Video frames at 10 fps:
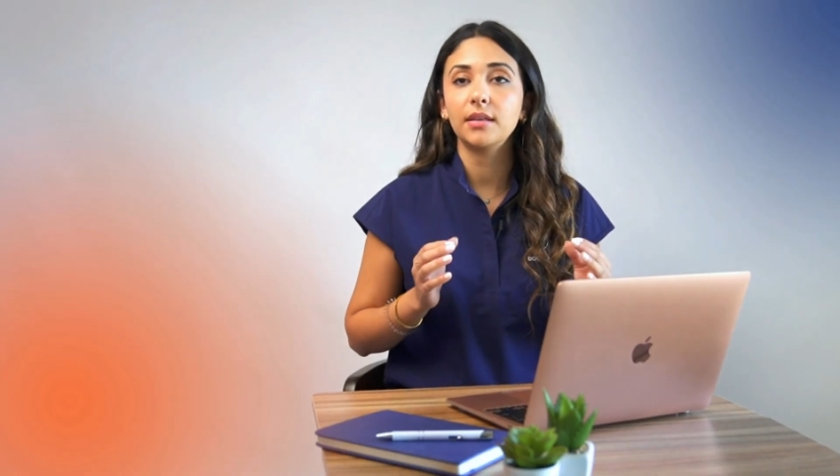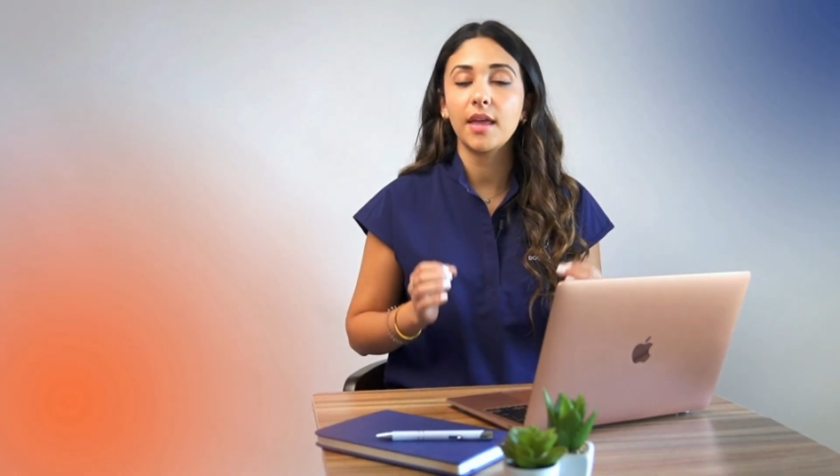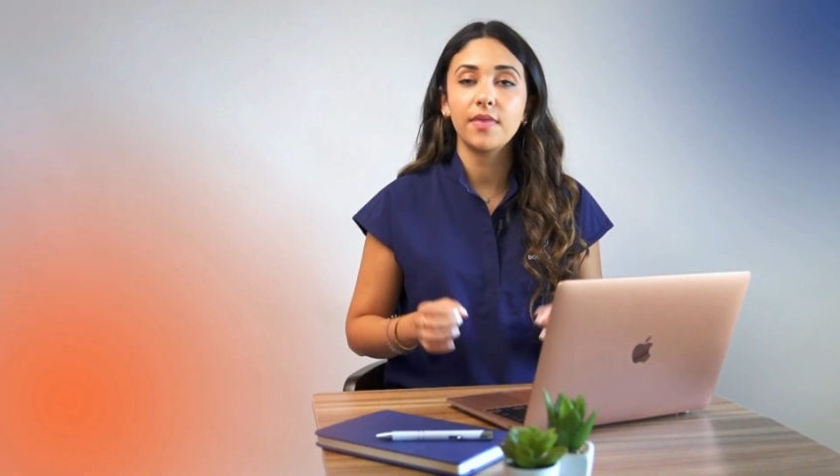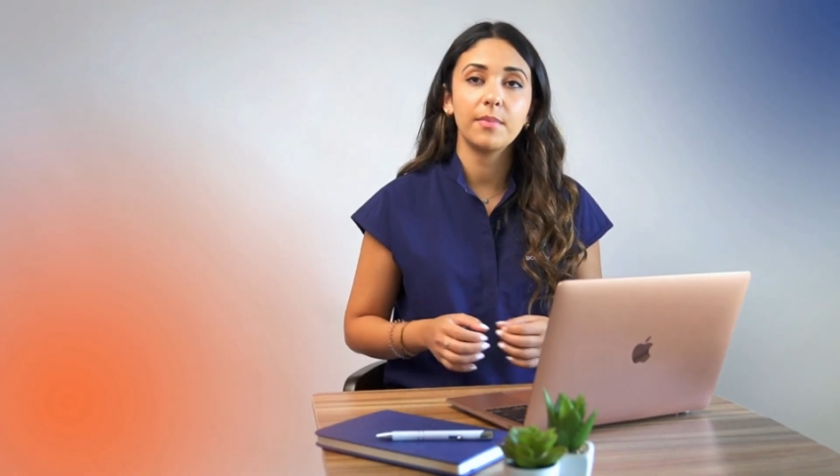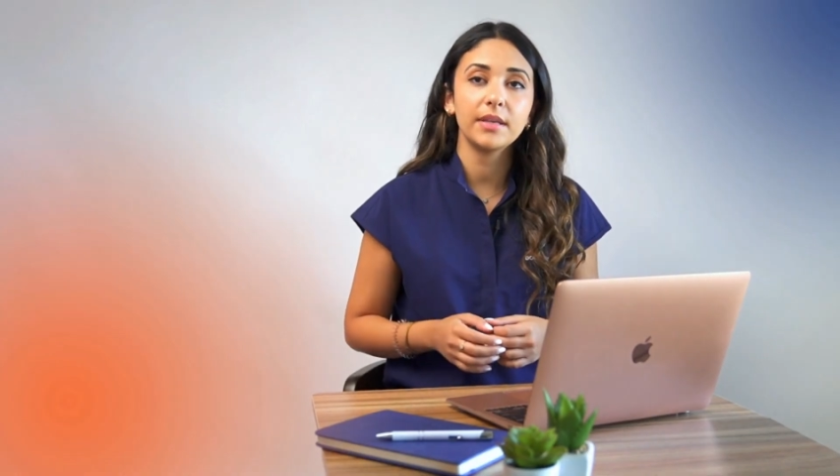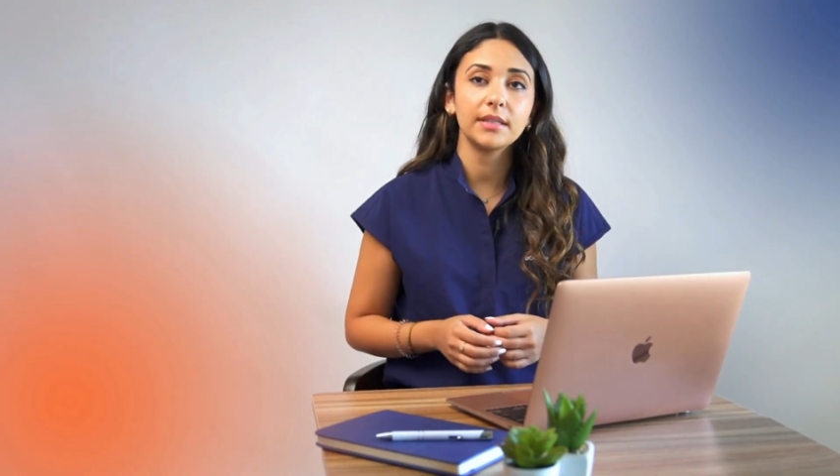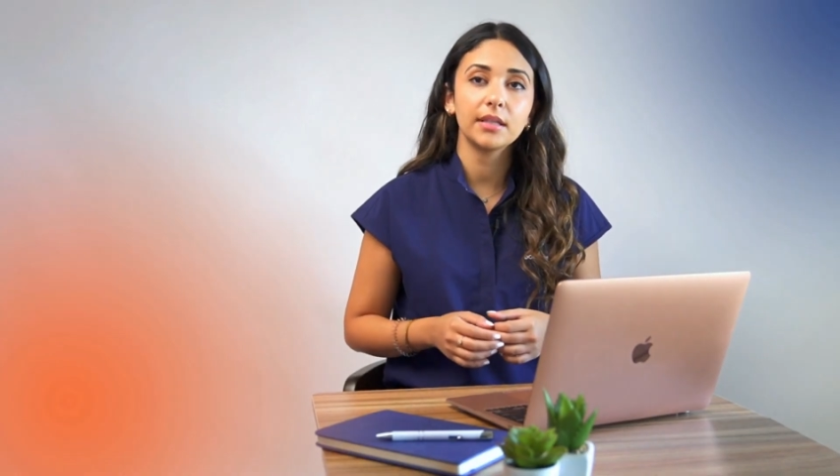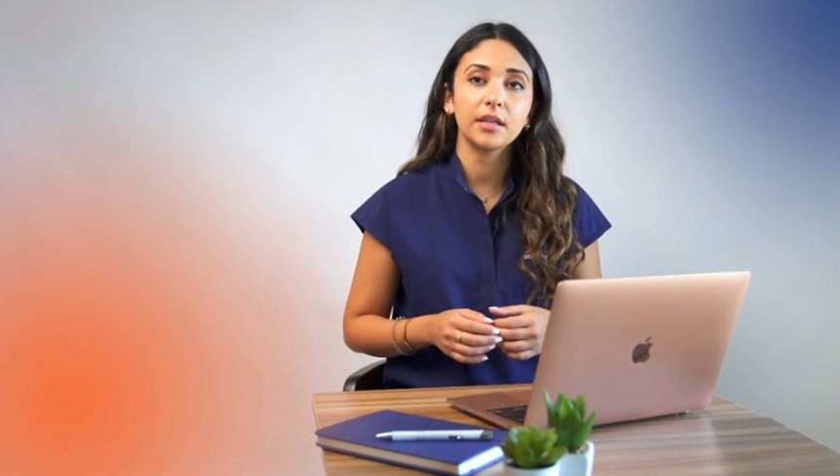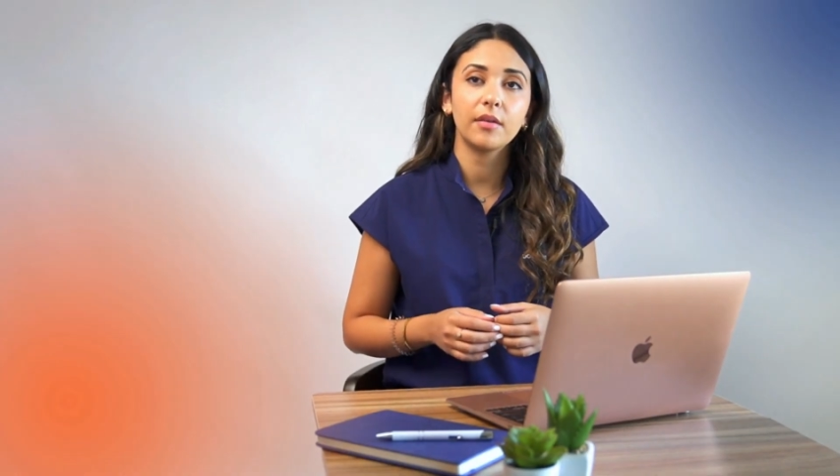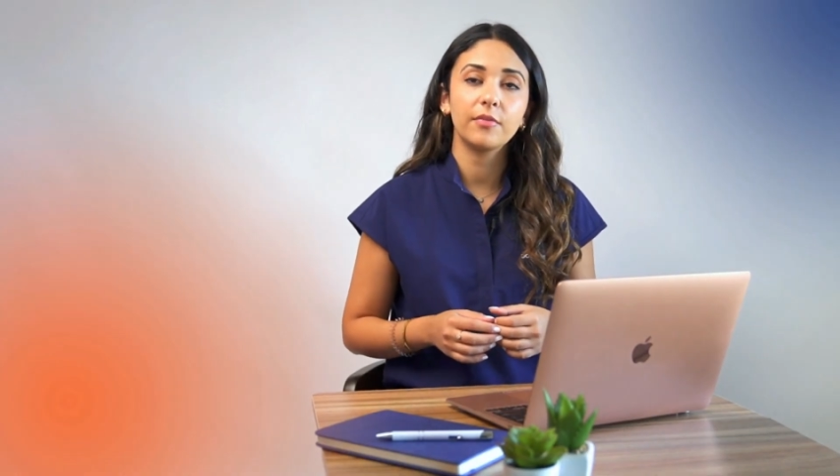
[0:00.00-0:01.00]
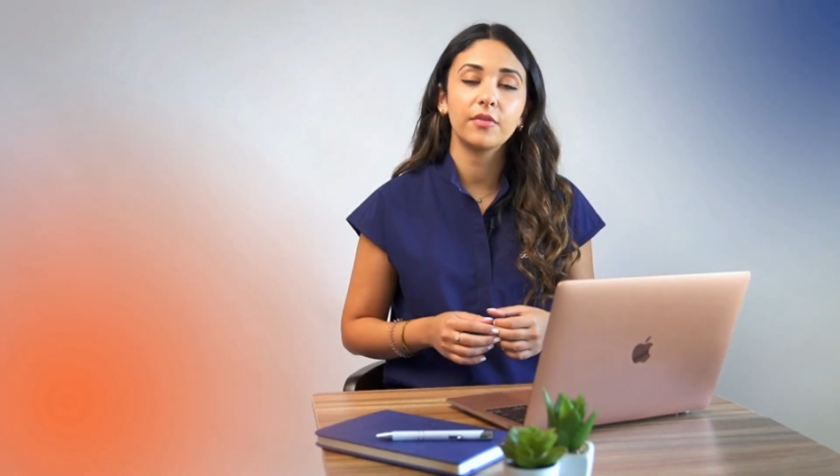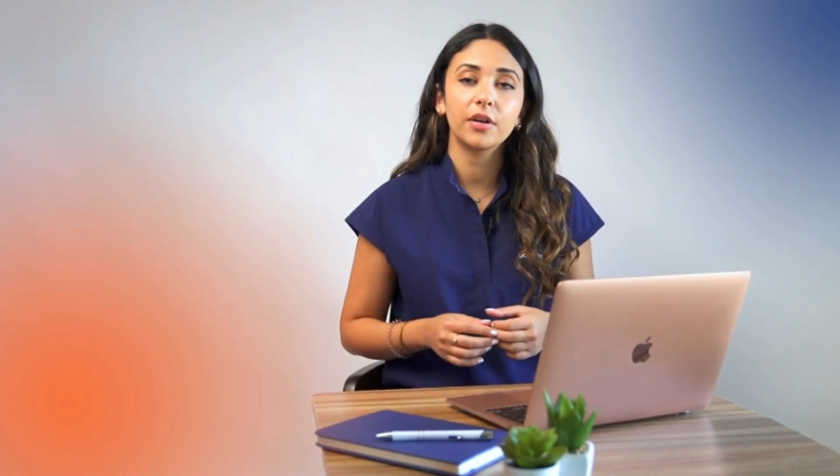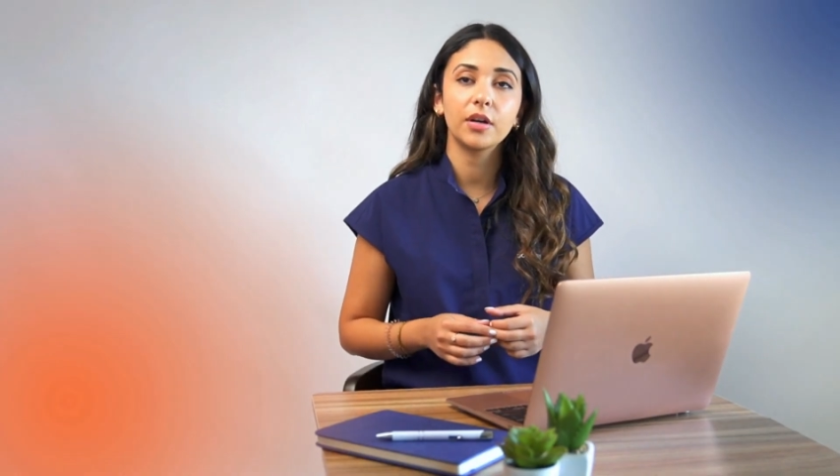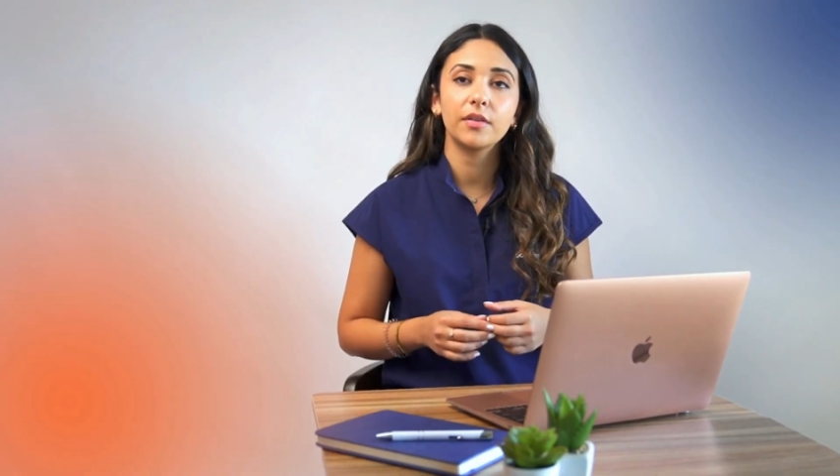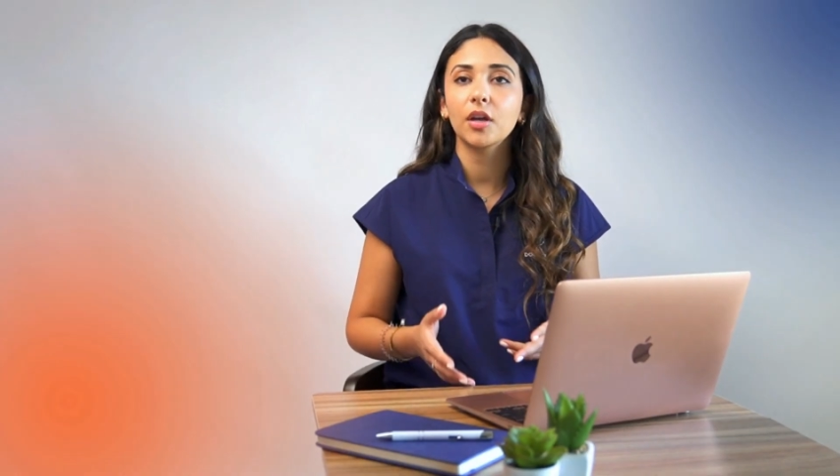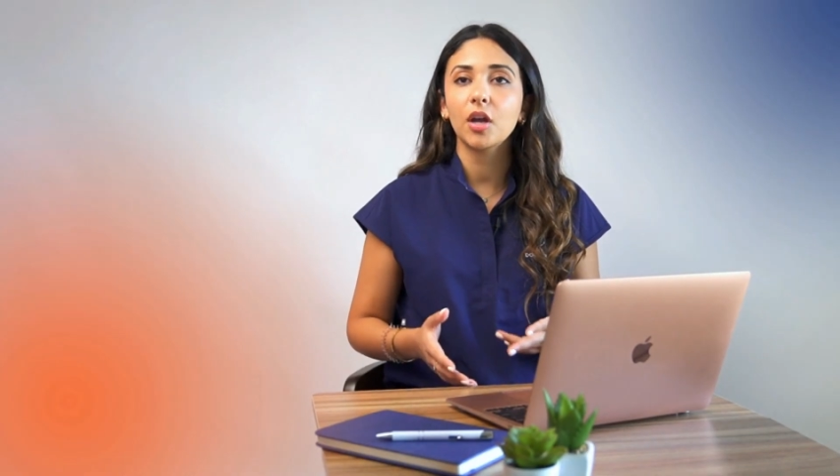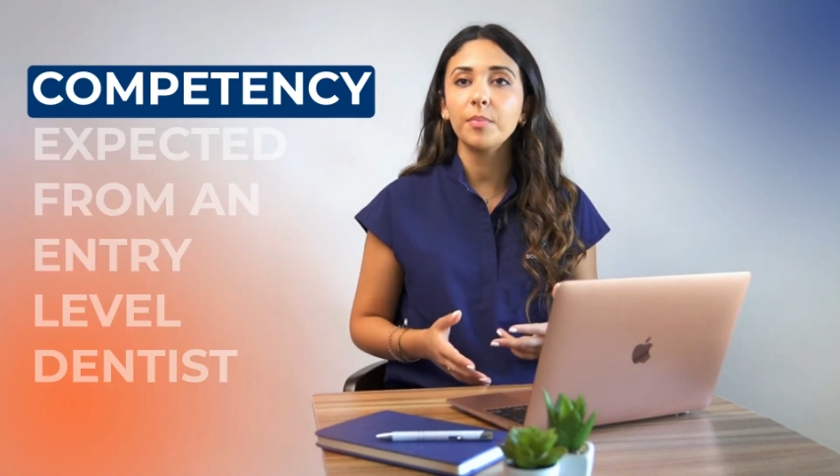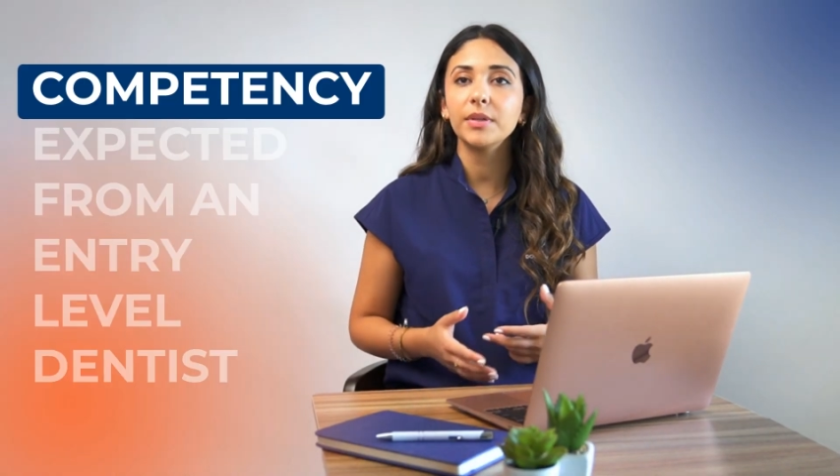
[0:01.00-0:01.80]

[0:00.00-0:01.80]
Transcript: and they basically cover the